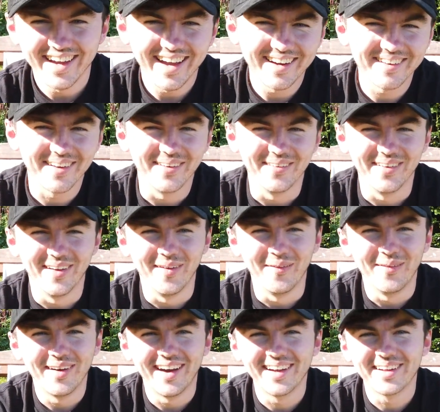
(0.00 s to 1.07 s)
I don't
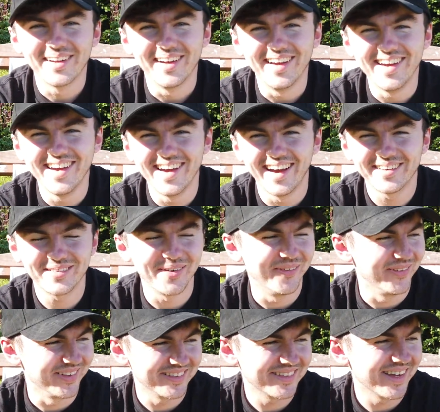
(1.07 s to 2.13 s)
know, I don't
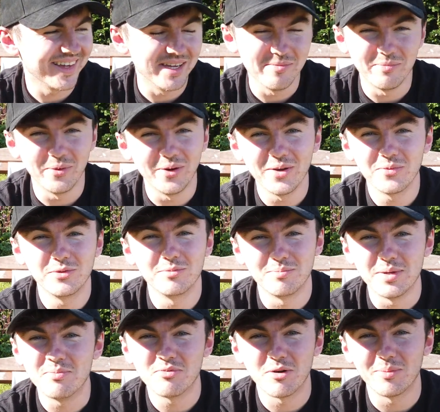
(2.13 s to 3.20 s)
want to say it, but it would
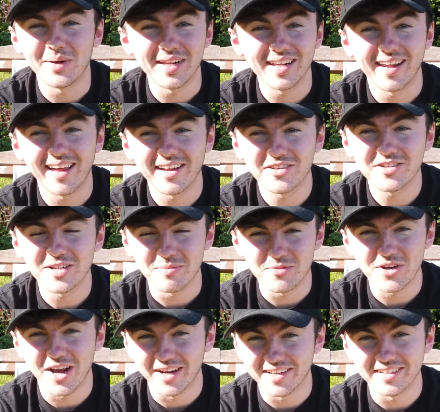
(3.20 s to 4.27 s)
be probably like cheap
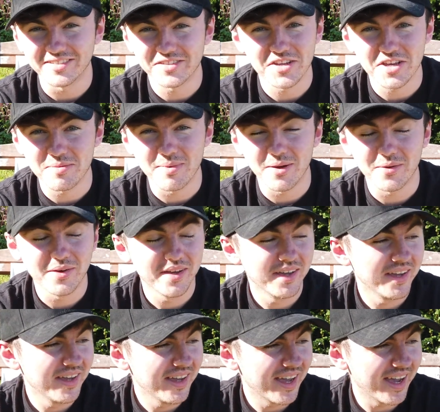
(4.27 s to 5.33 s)
Chinese turbo.
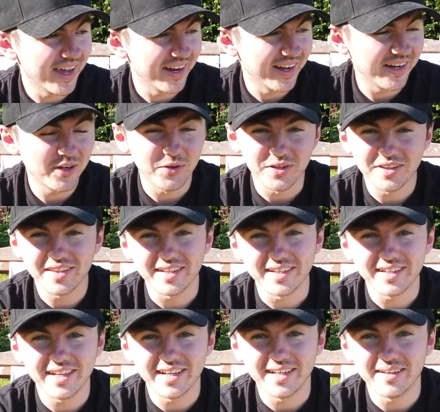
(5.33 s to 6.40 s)
And I know what you're
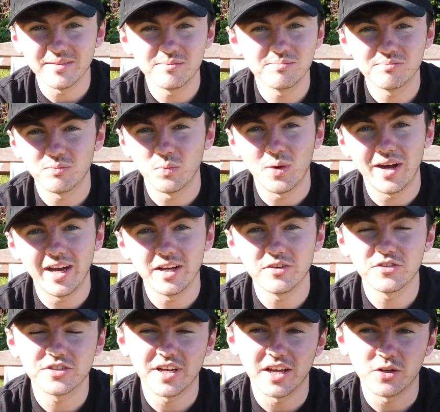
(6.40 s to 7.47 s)
thinking, why
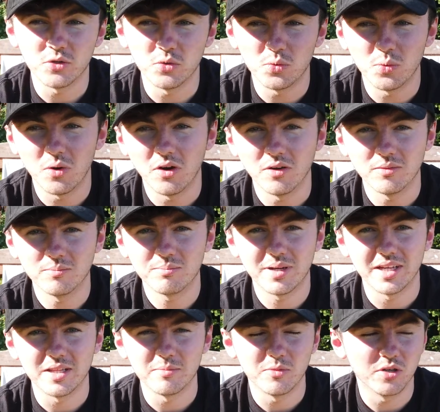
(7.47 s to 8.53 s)
just get a good one,
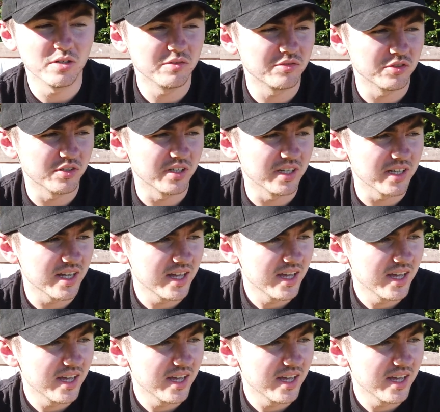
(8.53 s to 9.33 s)
pay the money for it?